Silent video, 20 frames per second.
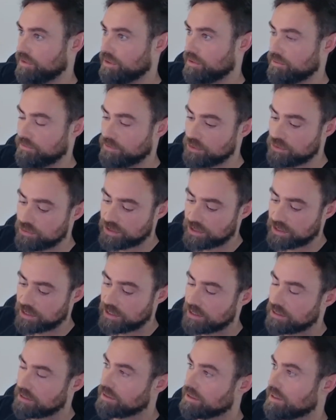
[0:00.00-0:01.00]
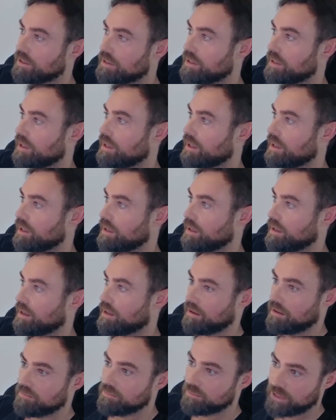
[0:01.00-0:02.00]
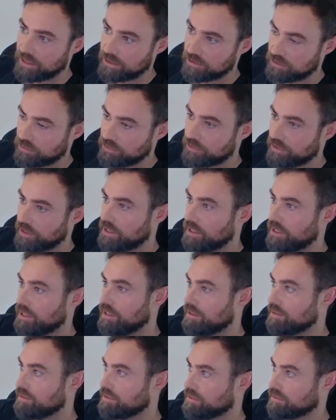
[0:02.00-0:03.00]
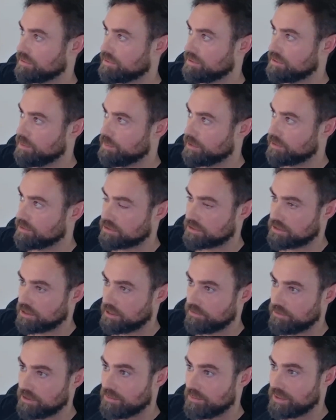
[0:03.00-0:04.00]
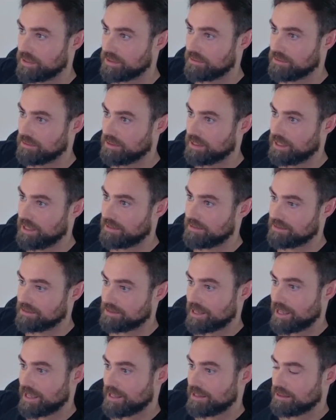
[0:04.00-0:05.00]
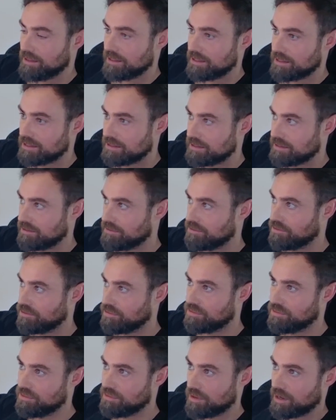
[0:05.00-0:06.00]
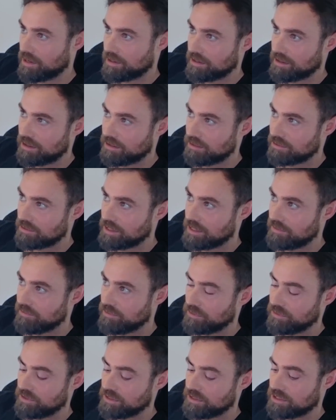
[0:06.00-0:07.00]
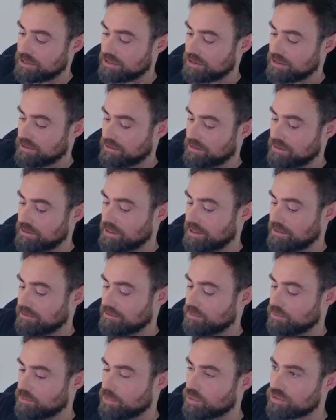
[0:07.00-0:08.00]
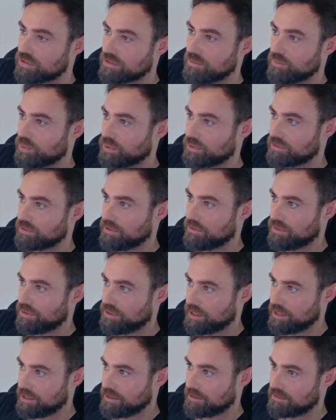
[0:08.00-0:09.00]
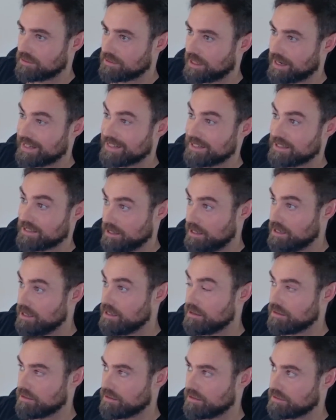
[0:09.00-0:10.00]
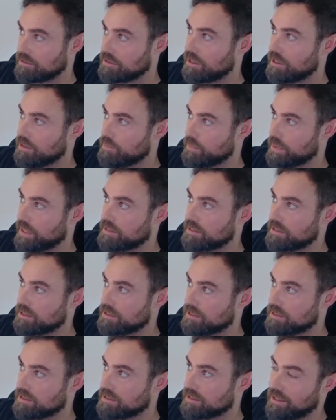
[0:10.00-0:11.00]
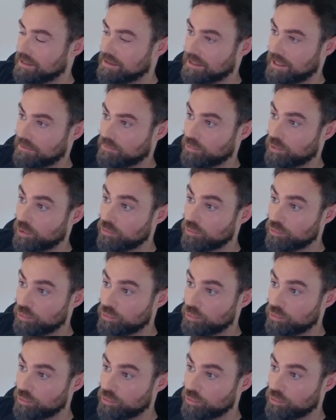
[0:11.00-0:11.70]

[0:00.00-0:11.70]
of losing, being too greedy, typical stuff. But they take this to another level. This is the most important thing that I see on a daily basis that will